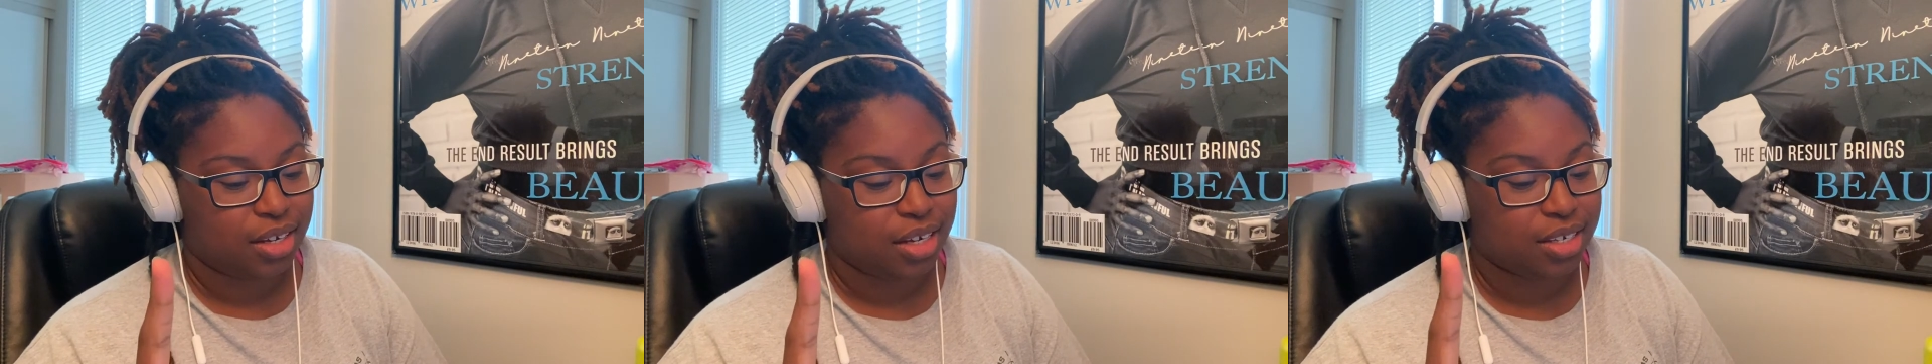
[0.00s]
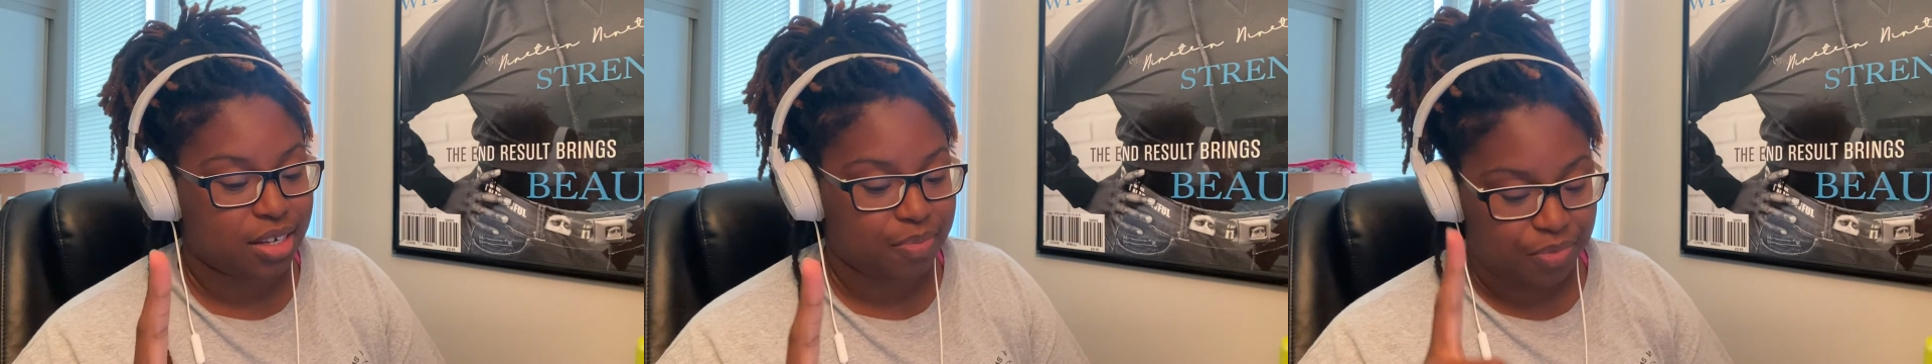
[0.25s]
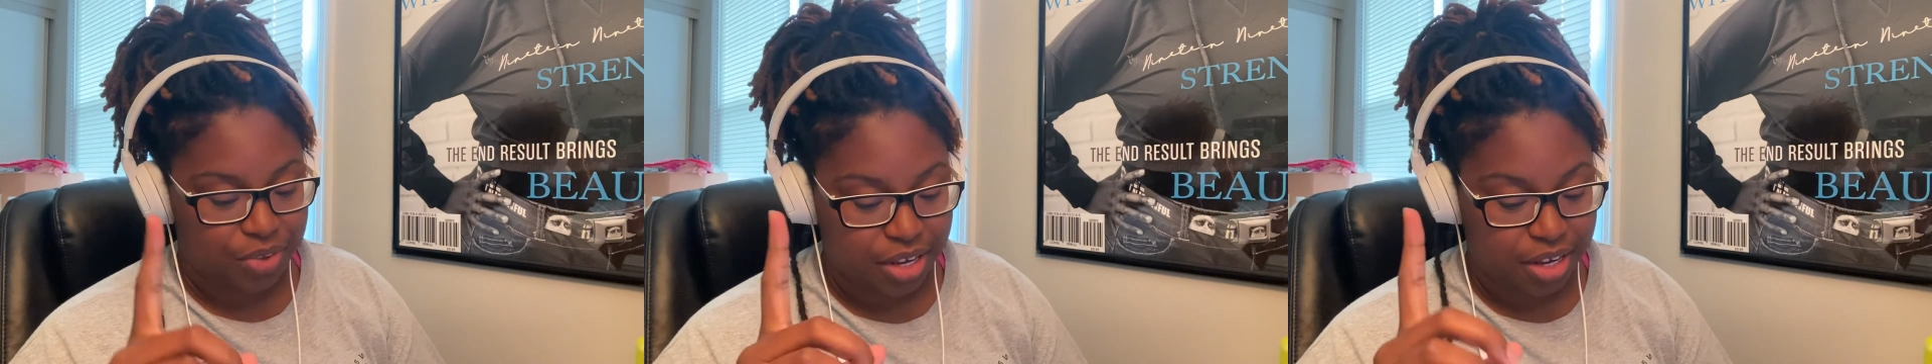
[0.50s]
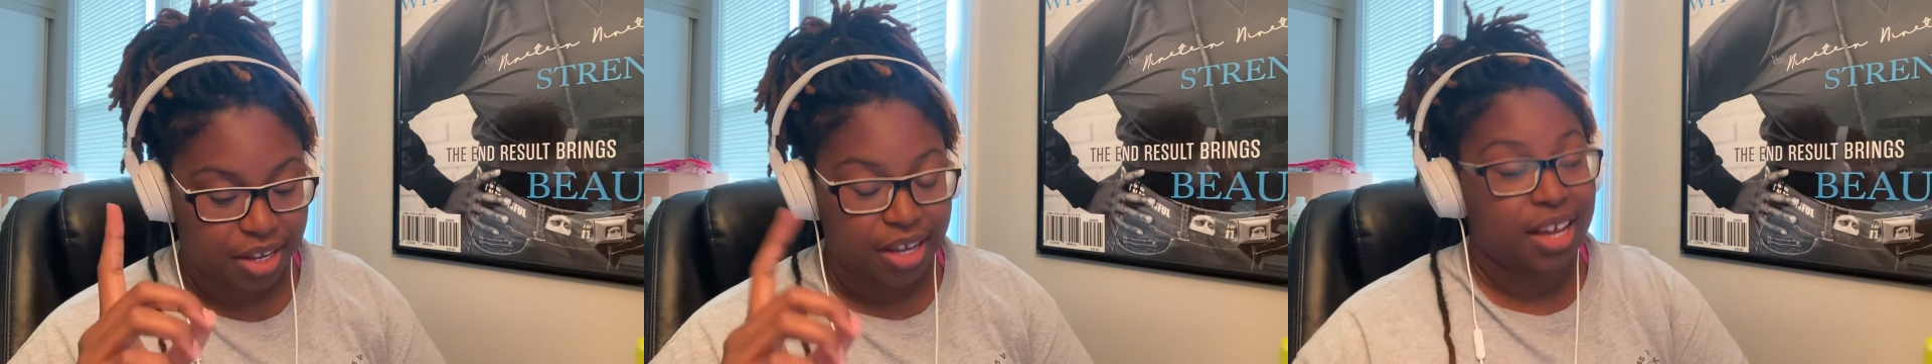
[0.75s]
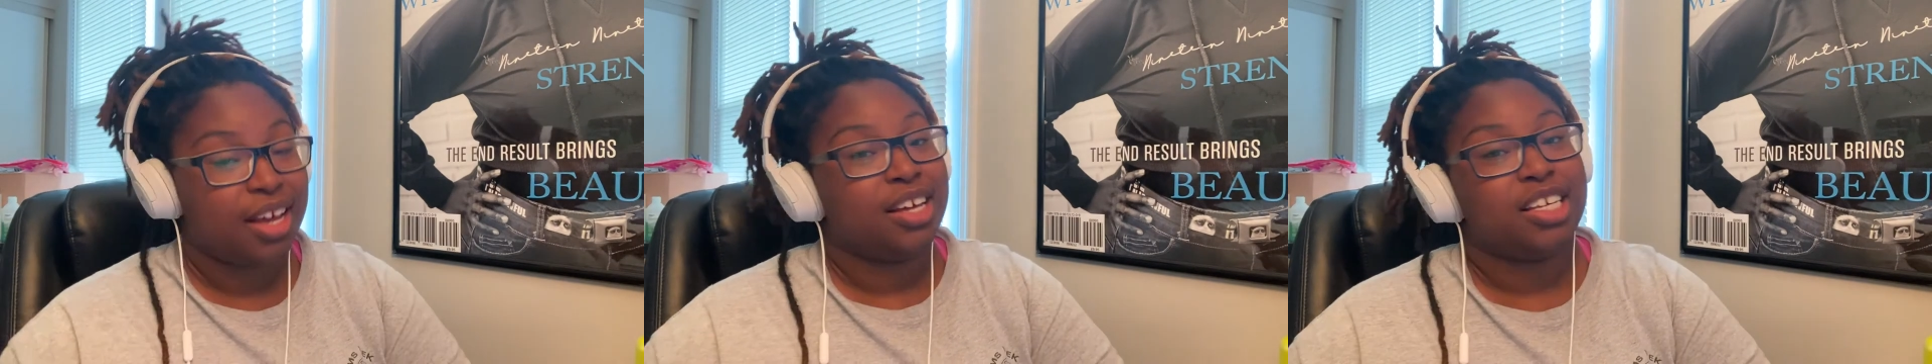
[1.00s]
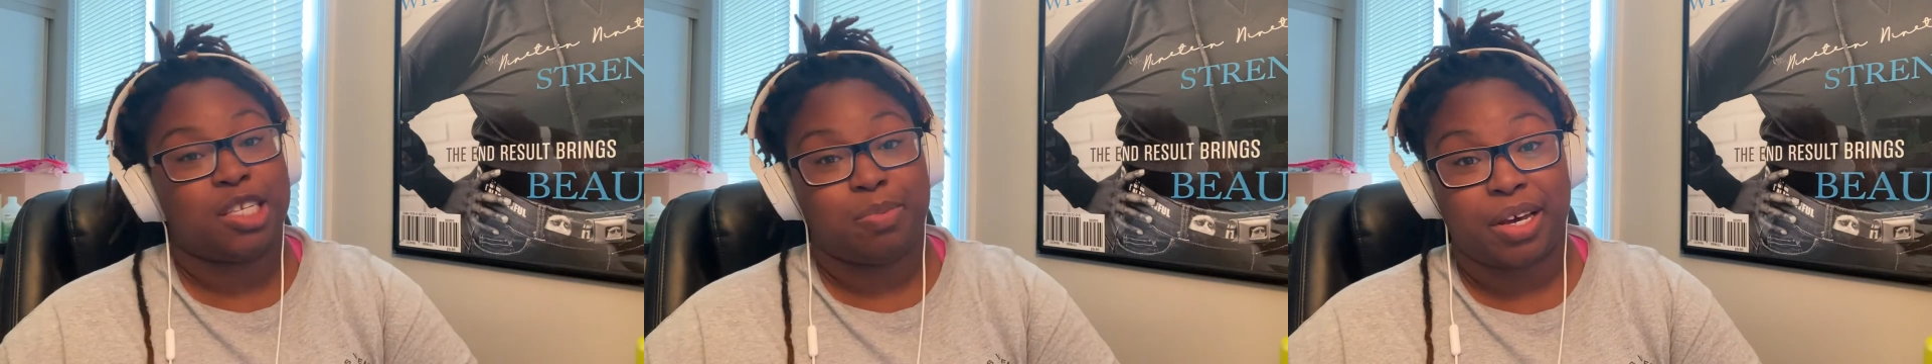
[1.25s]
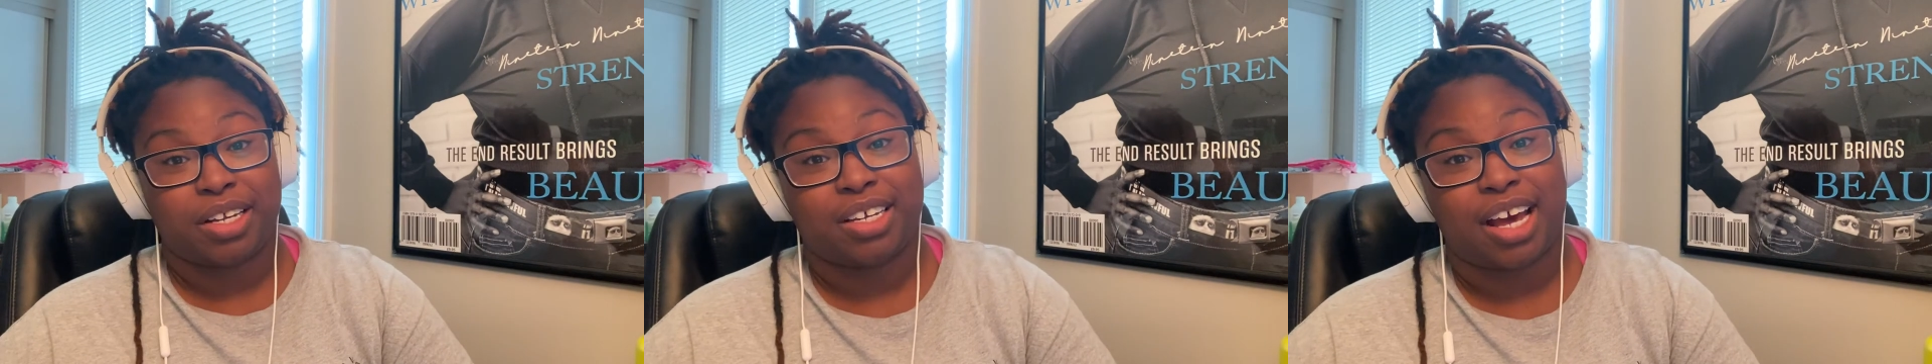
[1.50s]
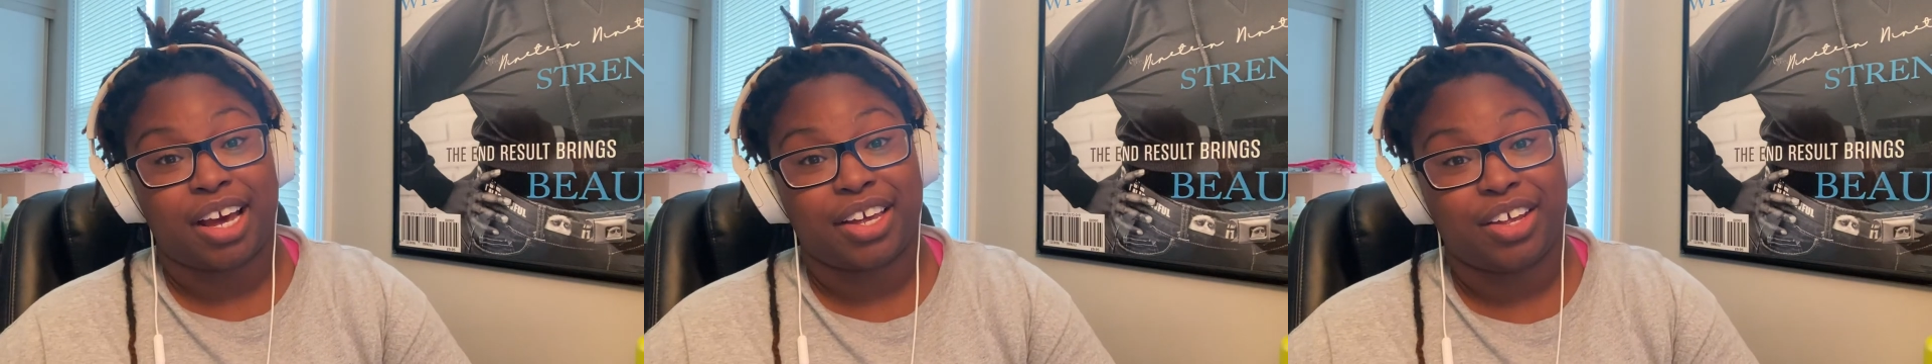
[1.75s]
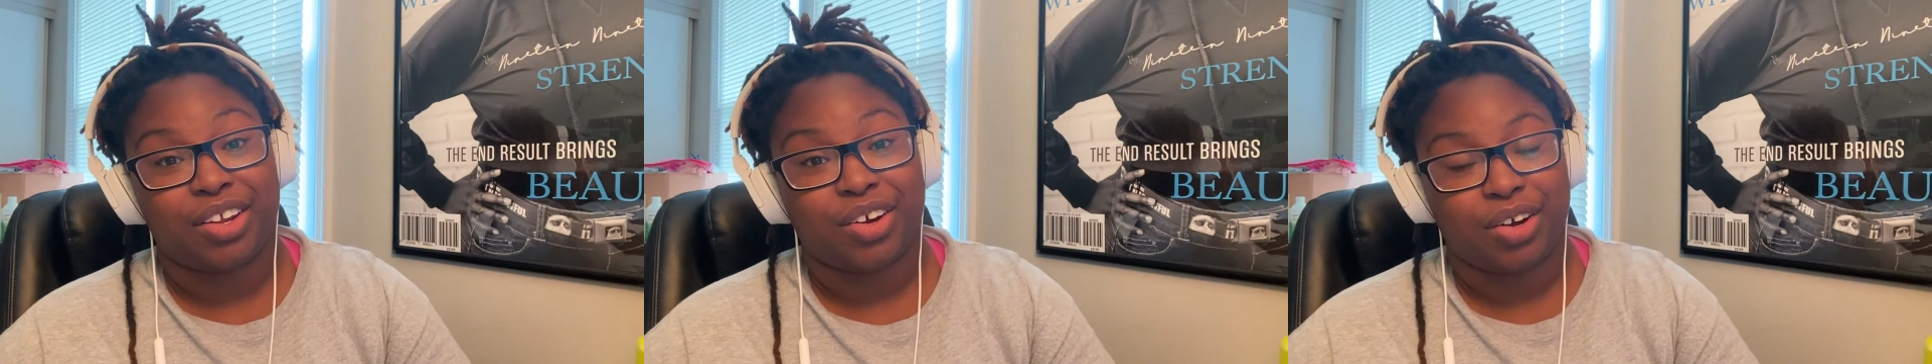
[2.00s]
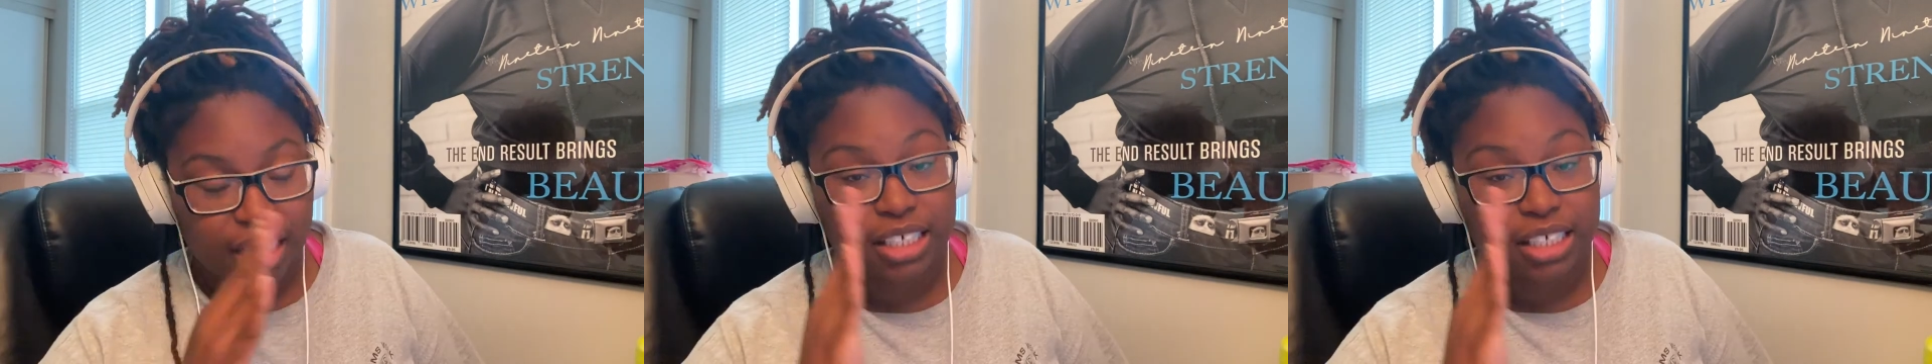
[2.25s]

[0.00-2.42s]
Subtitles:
is something spectacular.